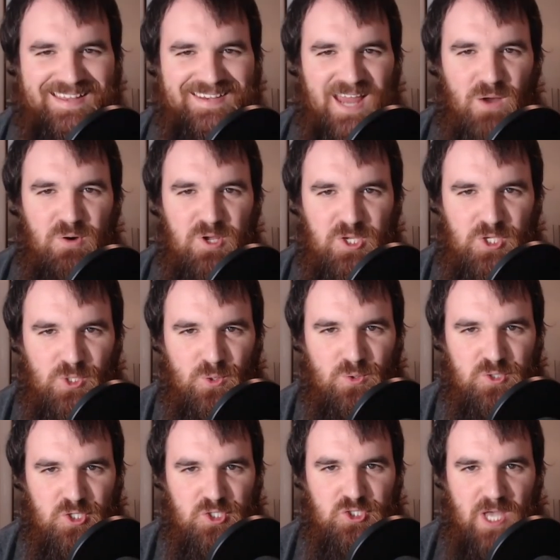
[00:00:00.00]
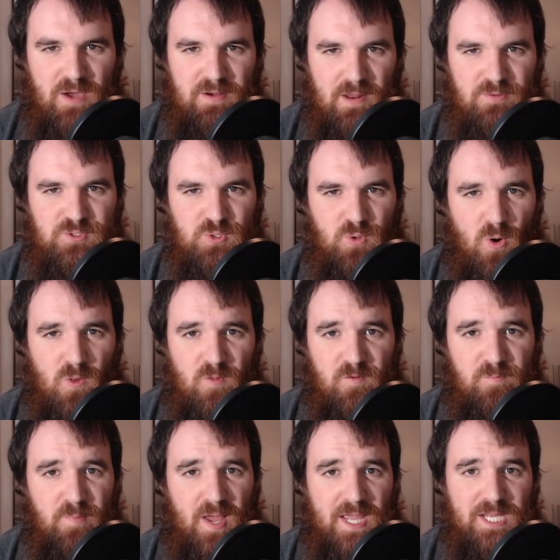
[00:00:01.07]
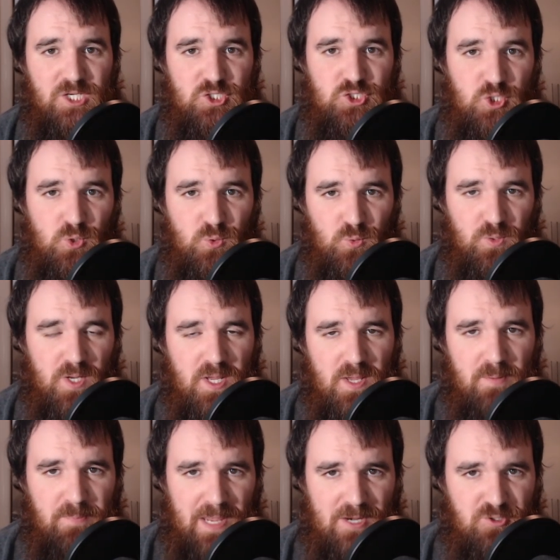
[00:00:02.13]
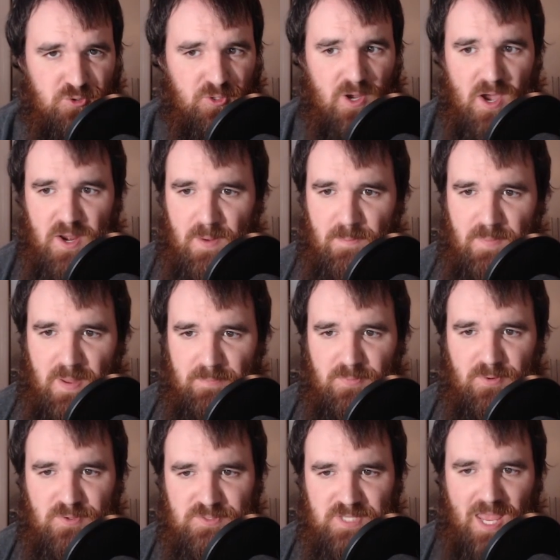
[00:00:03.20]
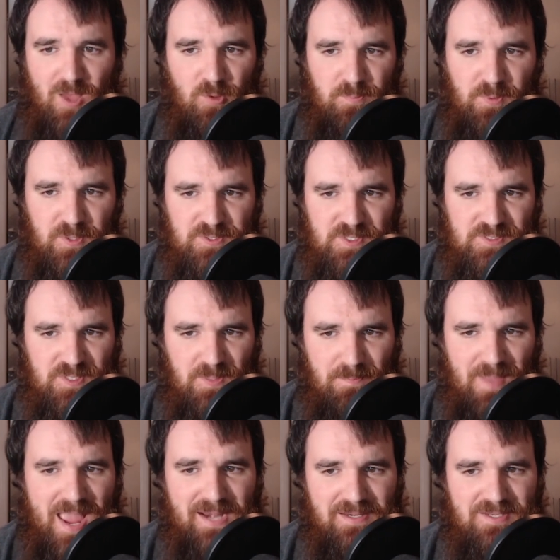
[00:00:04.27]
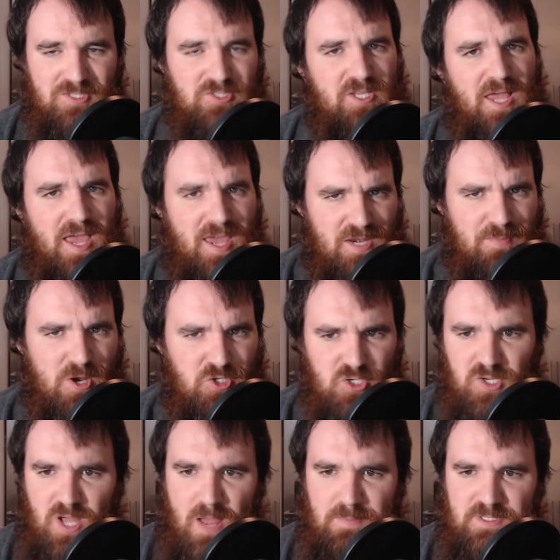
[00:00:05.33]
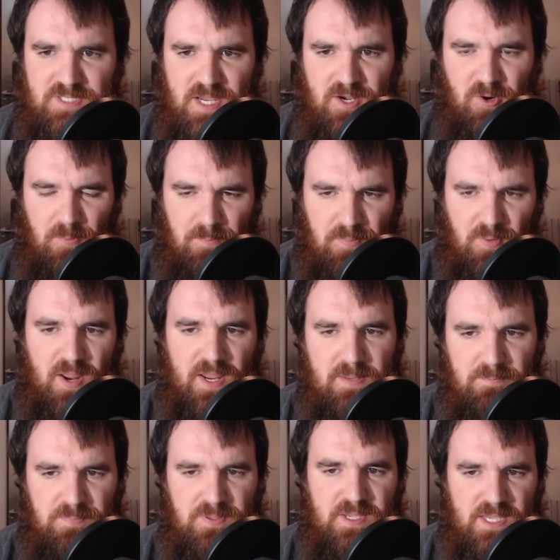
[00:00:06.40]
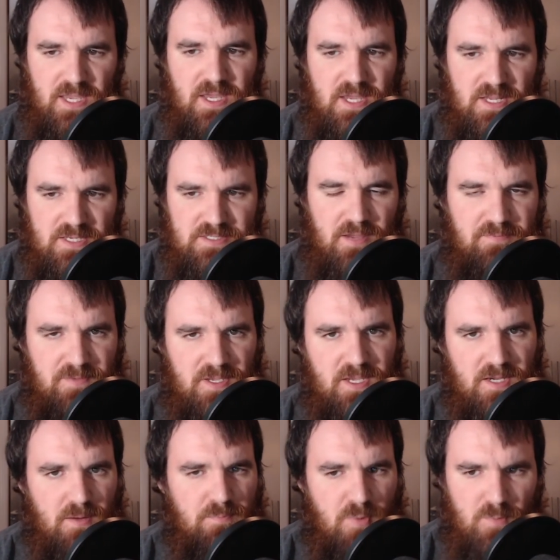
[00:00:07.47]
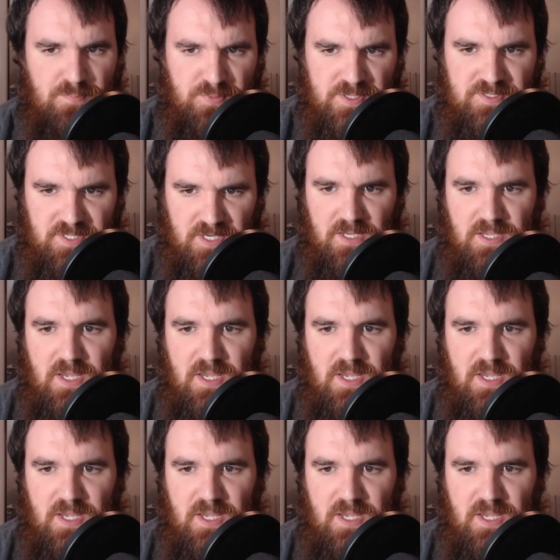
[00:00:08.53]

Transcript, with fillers: now a huge shout out to all of my June Patreon members, Albertus Magnus, Animation Commentator, Brian P., David Bobrizic,